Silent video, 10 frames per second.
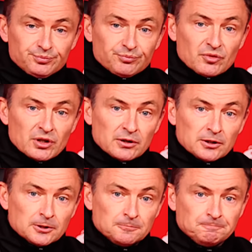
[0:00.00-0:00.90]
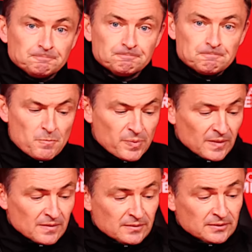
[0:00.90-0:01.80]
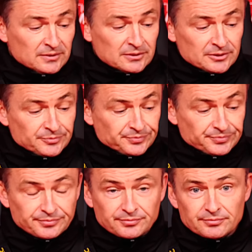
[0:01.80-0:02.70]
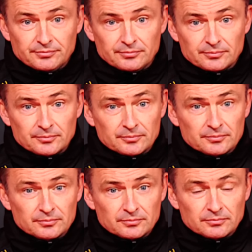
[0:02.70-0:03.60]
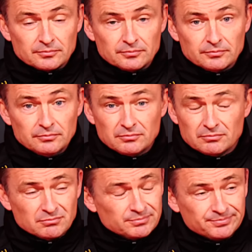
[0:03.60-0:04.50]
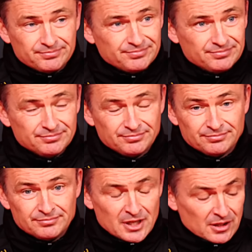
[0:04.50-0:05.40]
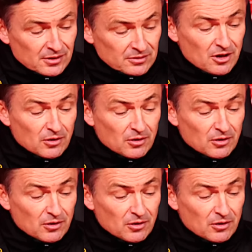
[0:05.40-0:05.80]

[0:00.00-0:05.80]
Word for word: How, how much of a concern does it become to the manager when you, you do all what you do Monday to Friday?